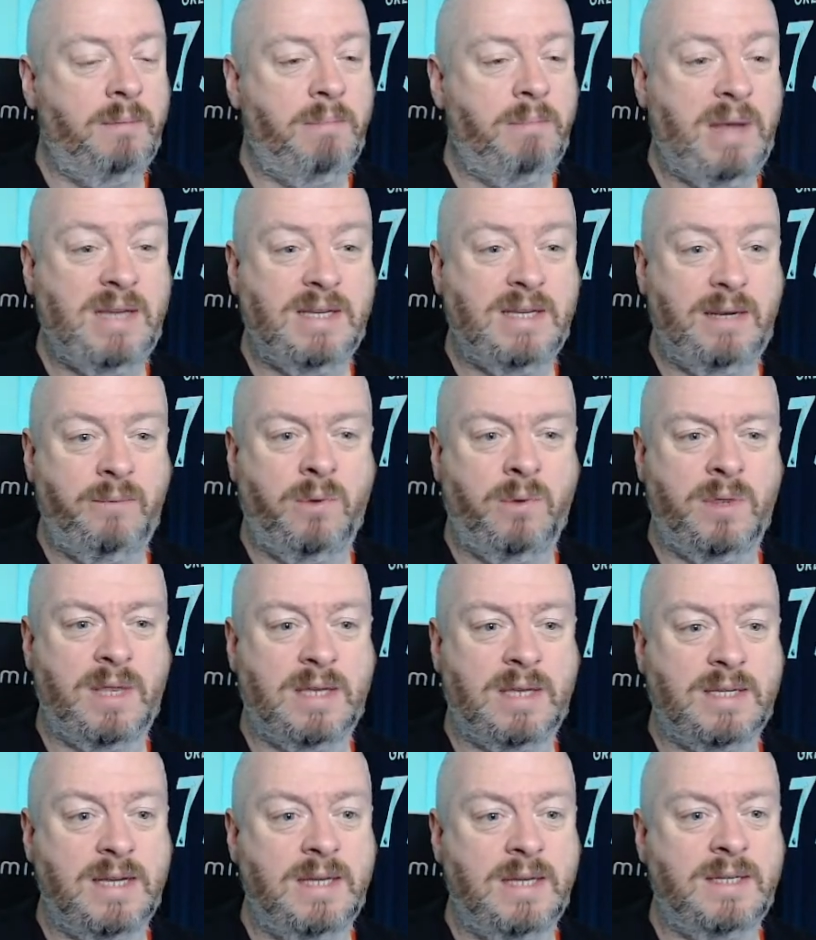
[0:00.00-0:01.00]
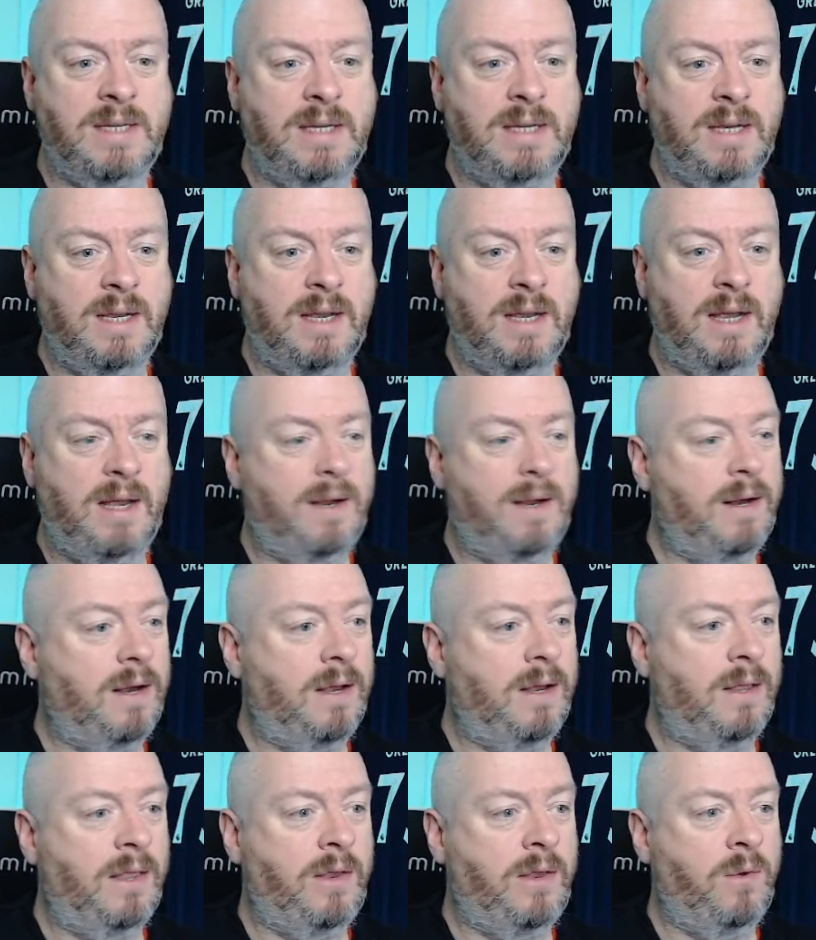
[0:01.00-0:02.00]
Basically, what this is,
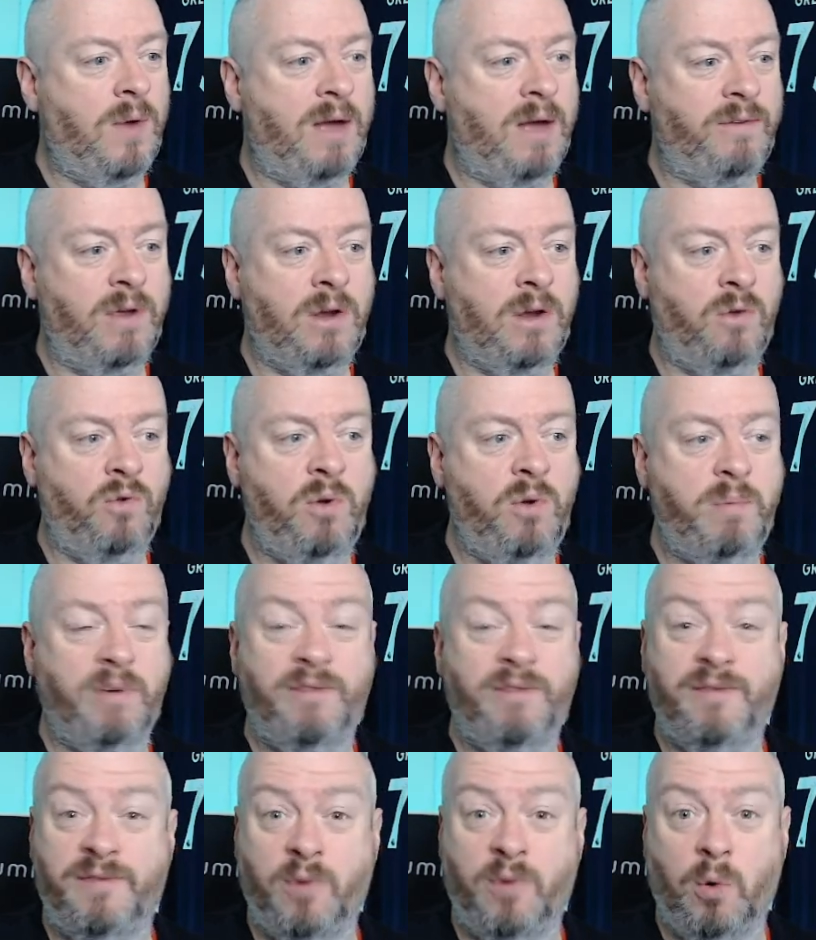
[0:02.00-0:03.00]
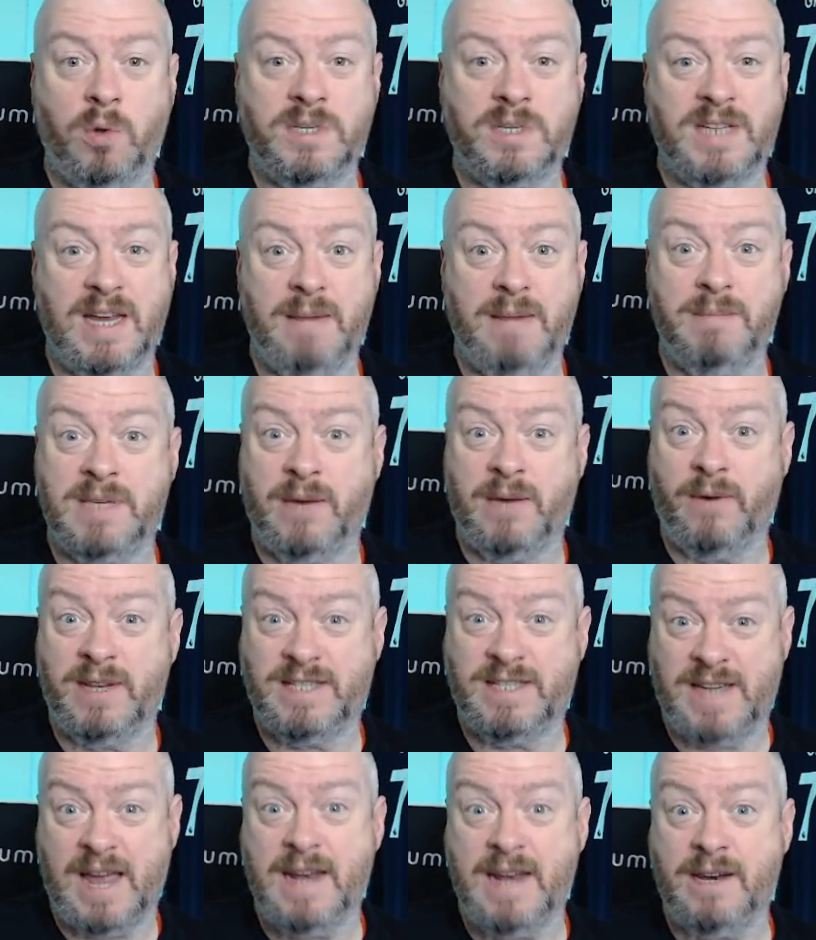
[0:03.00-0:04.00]
you have a group of 4 teams. There are
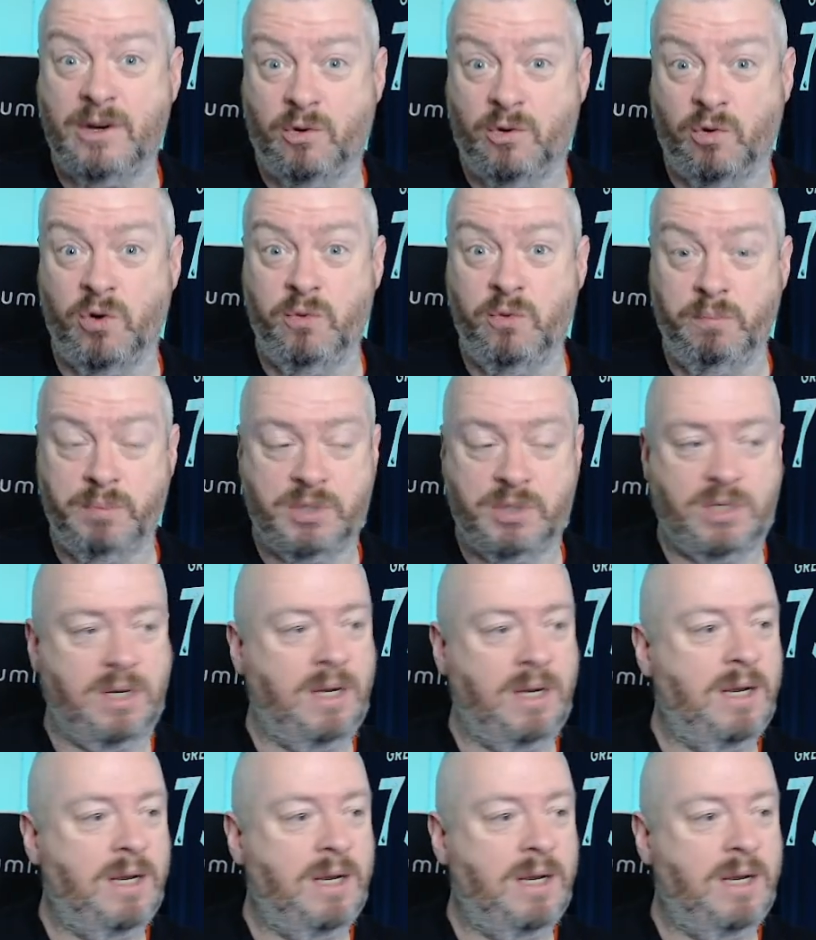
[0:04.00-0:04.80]
10 groups.